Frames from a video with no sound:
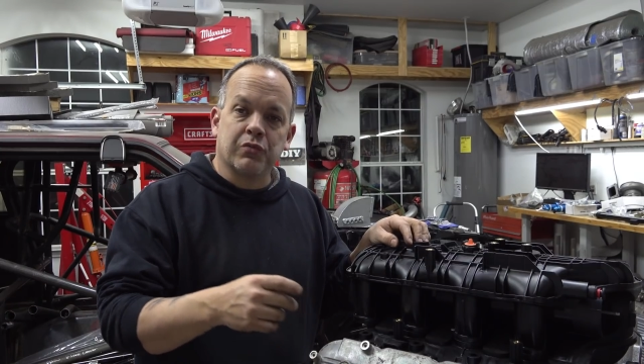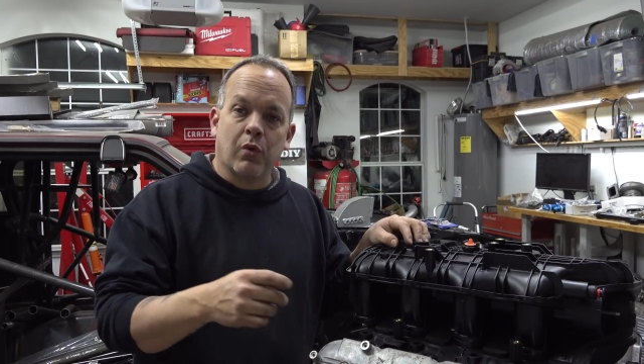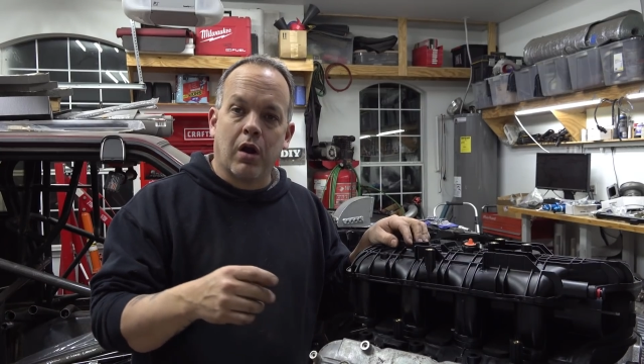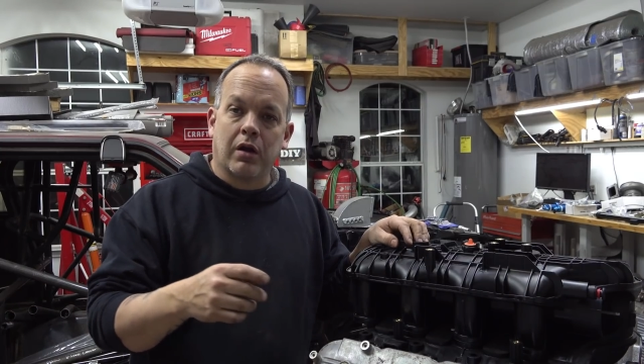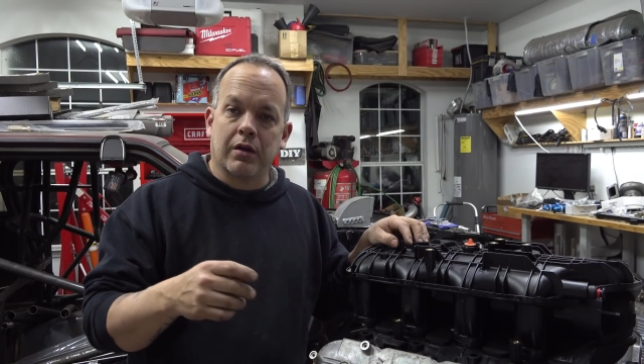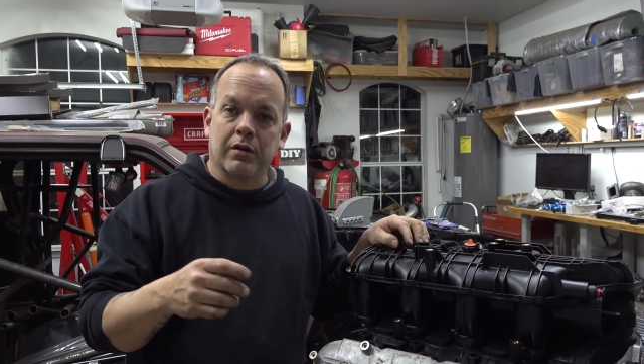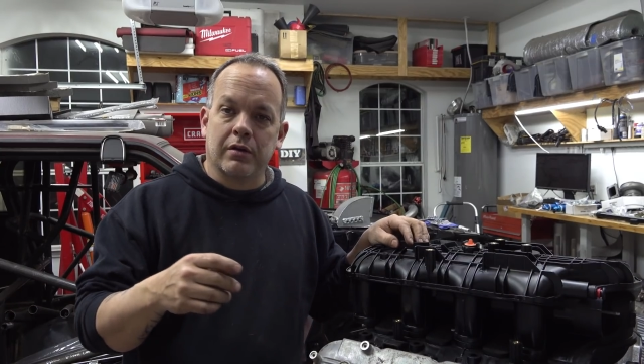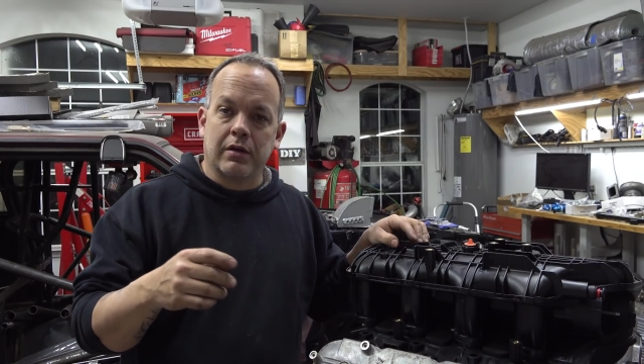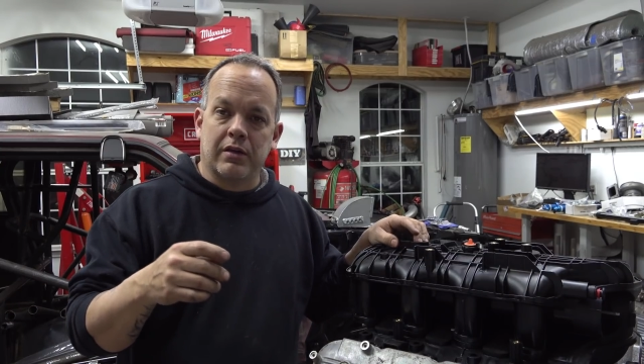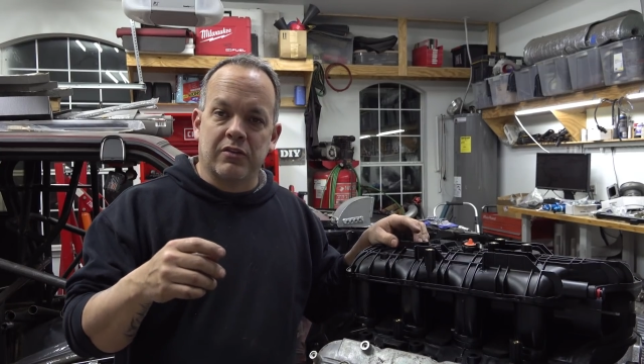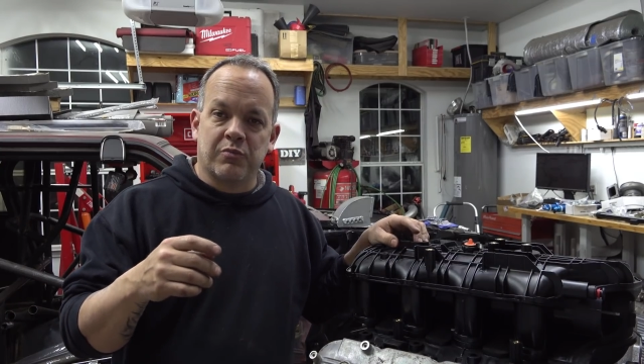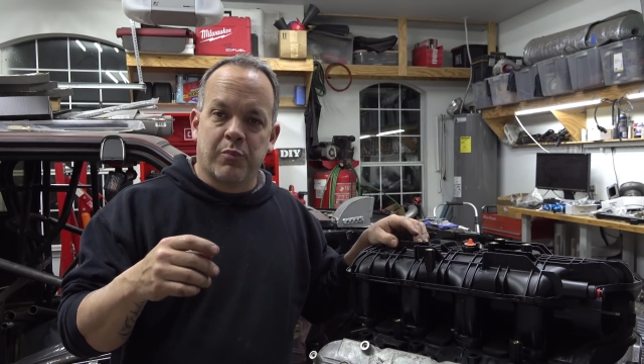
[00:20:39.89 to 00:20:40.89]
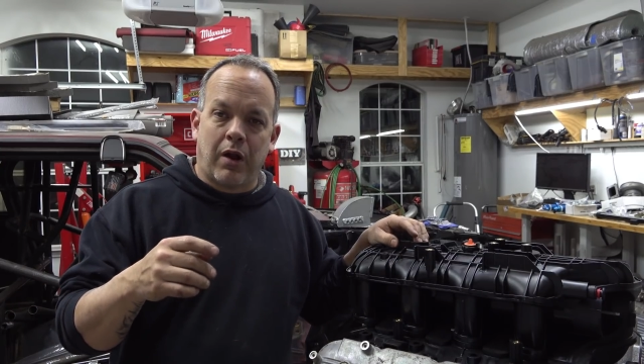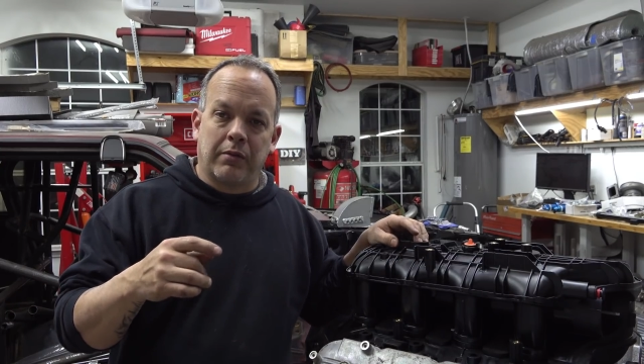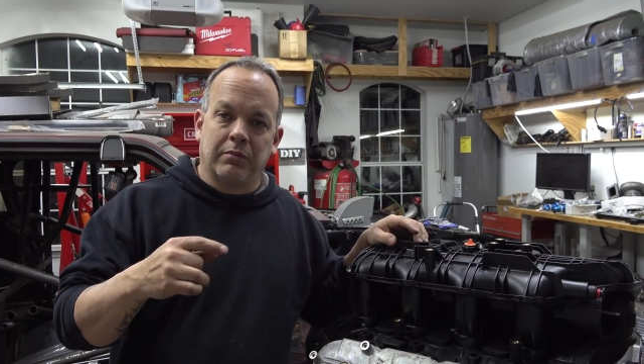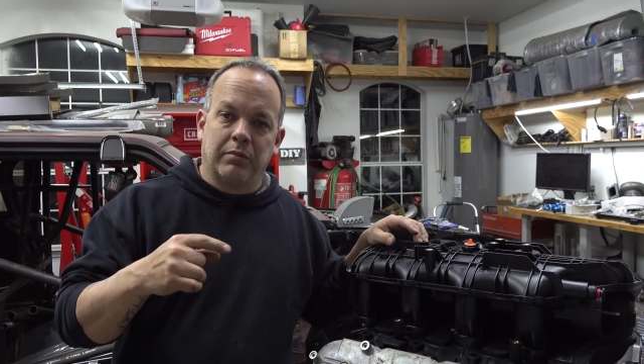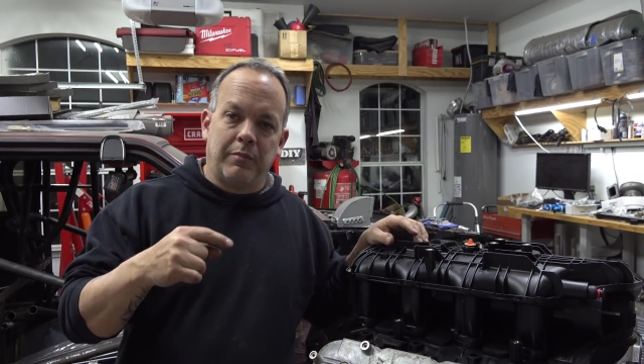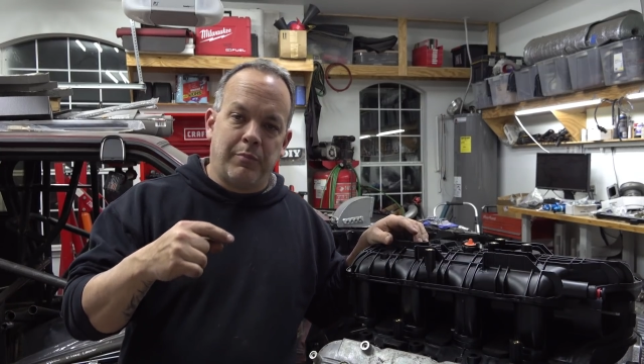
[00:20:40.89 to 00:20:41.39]
rocker is
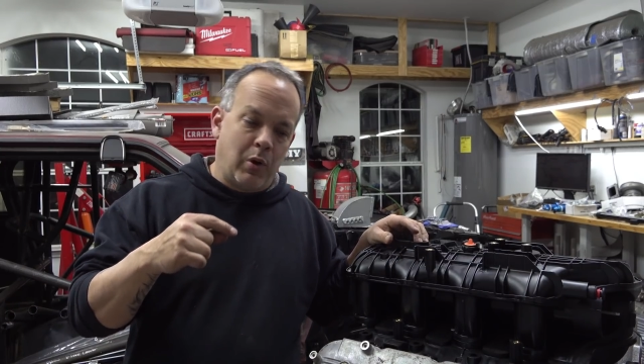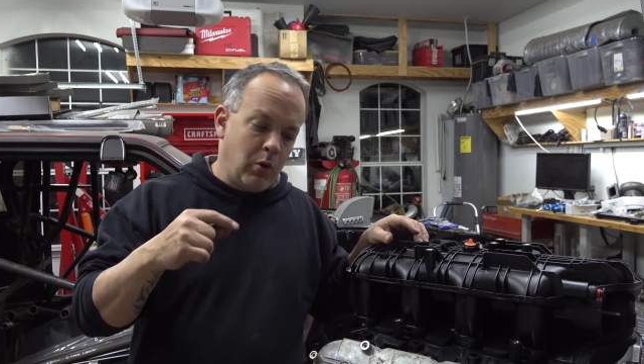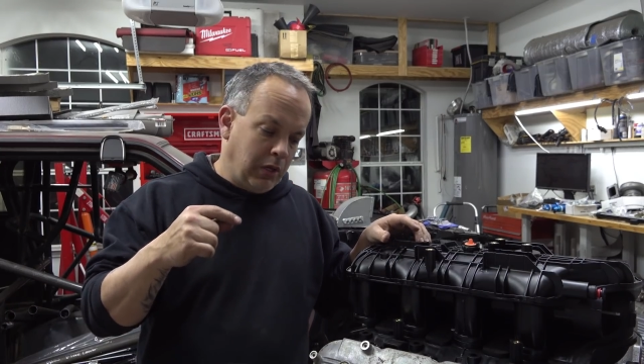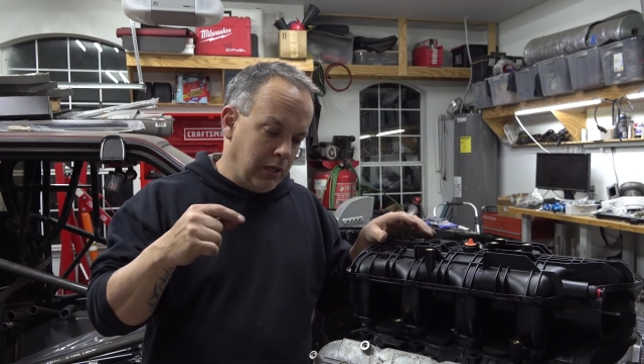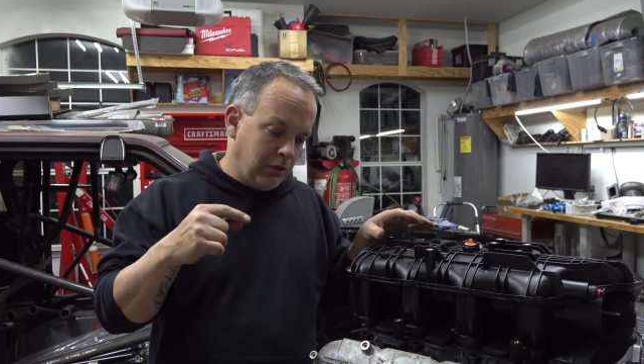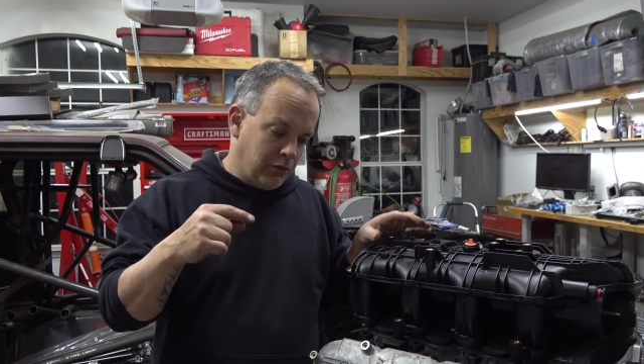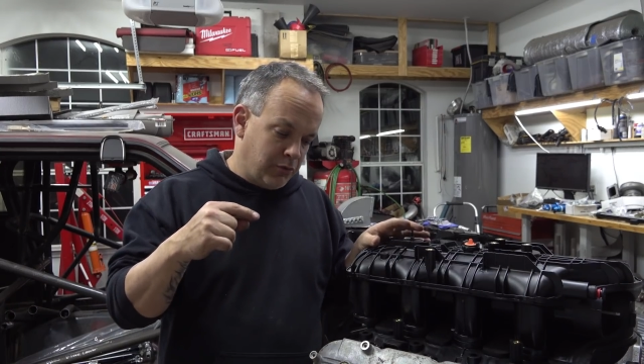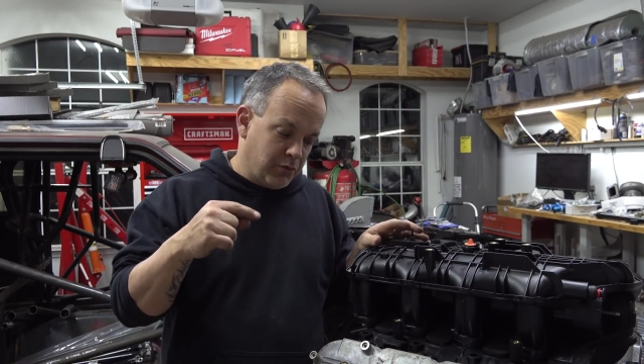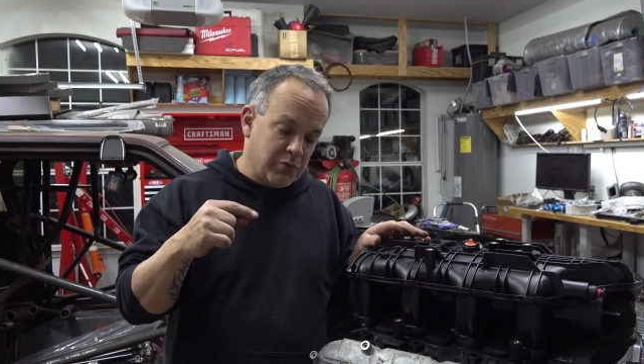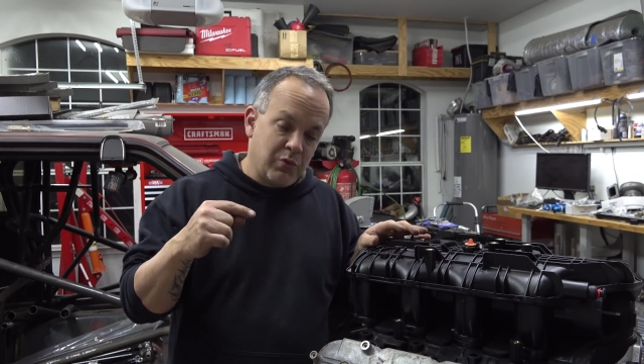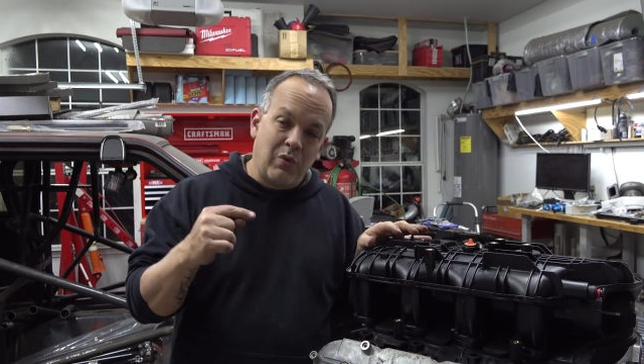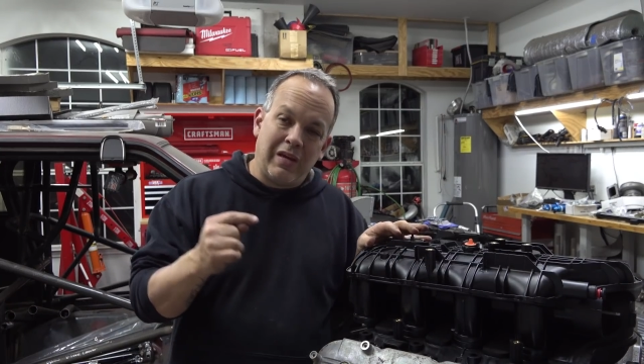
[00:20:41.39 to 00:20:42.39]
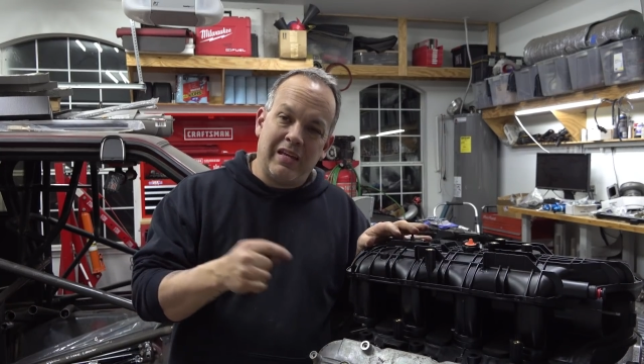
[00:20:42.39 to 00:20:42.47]
probably poking through